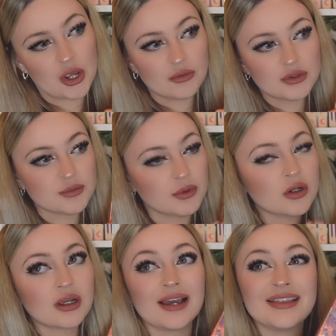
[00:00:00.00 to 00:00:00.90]
own this
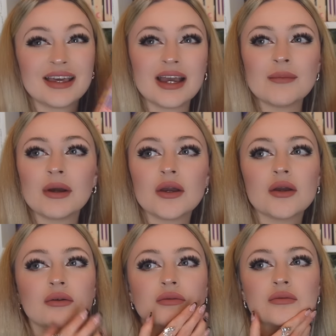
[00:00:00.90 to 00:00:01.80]
book. I think I might
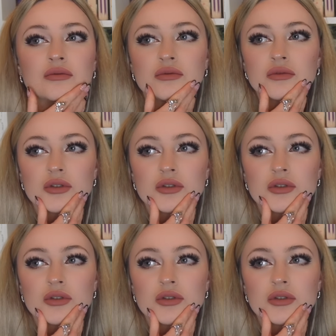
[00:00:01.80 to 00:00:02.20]
own